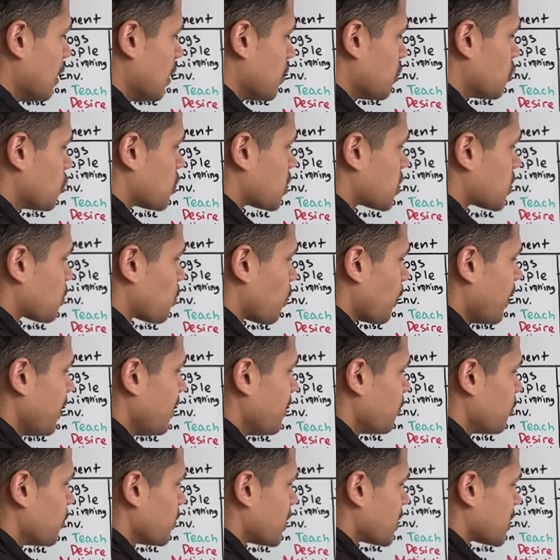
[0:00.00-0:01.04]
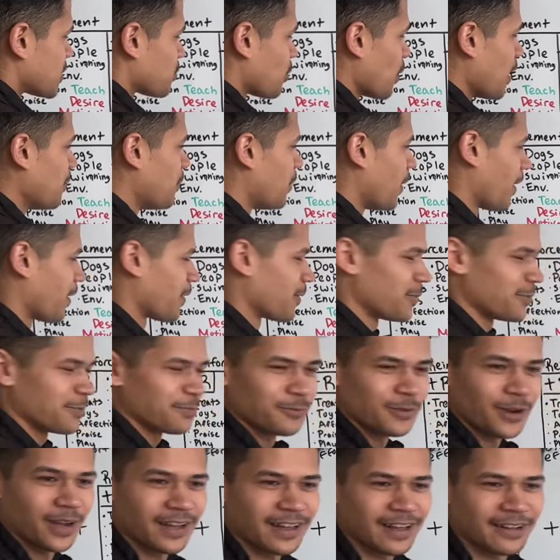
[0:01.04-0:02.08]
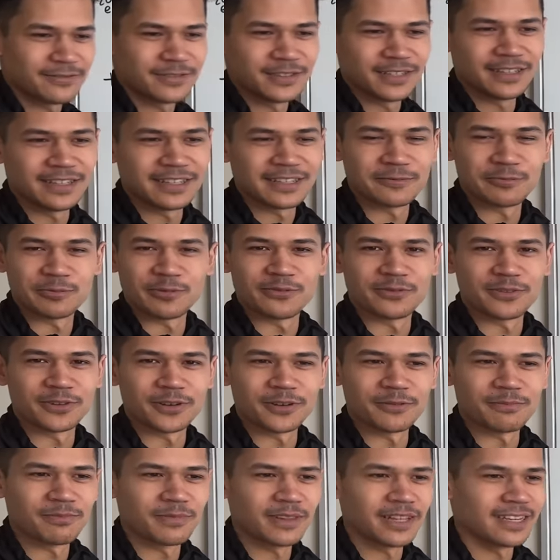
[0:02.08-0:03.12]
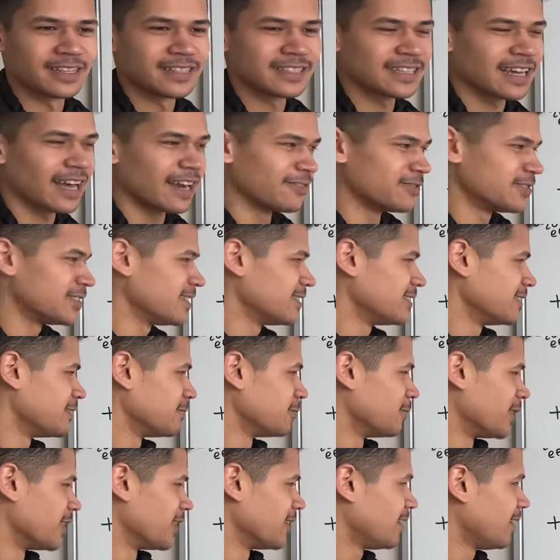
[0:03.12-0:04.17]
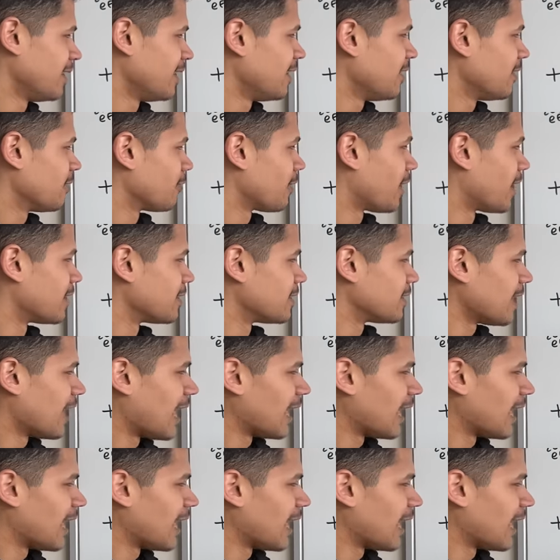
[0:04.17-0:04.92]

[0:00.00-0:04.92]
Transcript: just spray them with the spray bottle right? I've seen this before, and it's kind of silly to me, right?